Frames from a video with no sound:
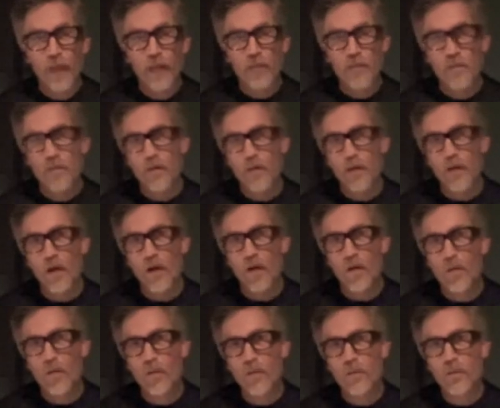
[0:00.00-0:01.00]
so I
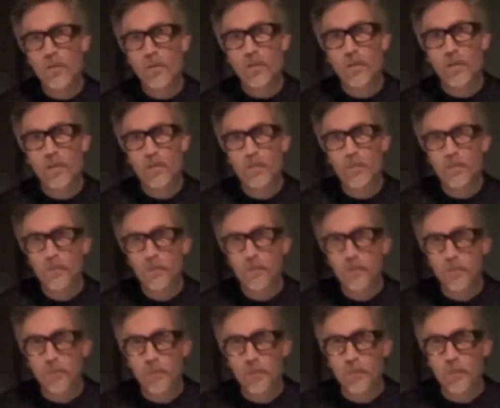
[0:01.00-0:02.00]
always looked up
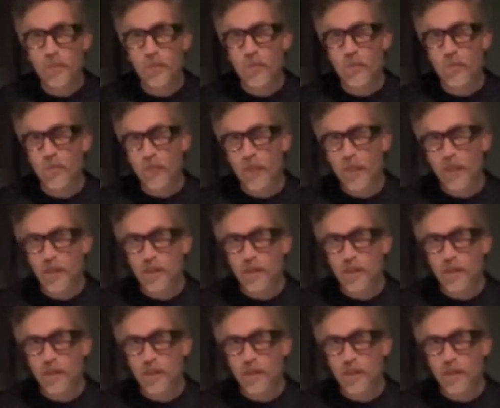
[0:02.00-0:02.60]
to people, right?